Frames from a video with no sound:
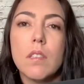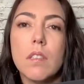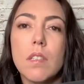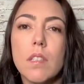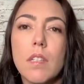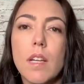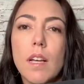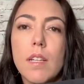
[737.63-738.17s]

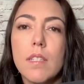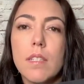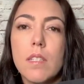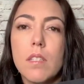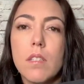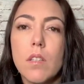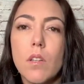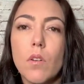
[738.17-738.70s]
It has
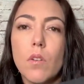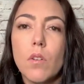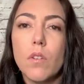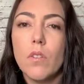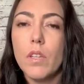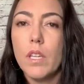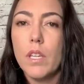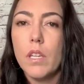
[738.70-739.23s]
this logo
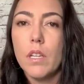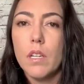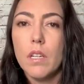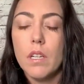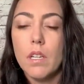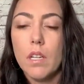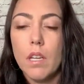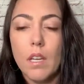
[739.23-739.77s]

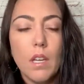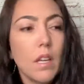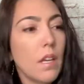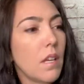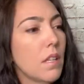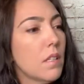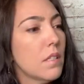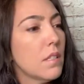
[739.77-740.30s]
here,
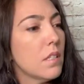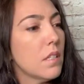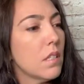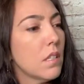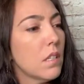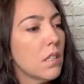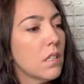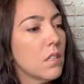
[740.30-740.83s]
and
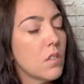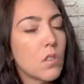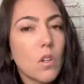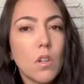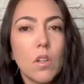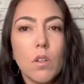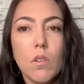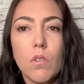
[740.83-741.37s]
it's
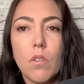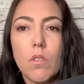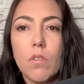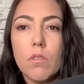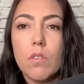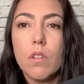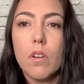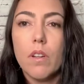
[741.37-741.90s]
not a logo,
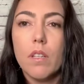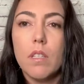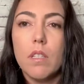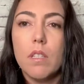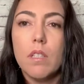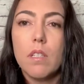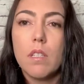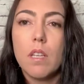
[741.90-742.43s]
sorry.
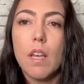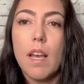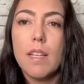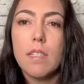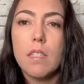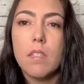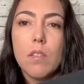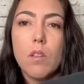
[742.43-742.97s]
It
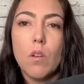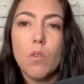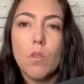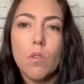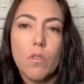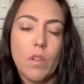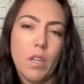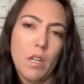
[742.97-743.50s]
has this
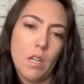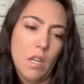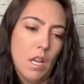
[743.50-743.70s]
logo here,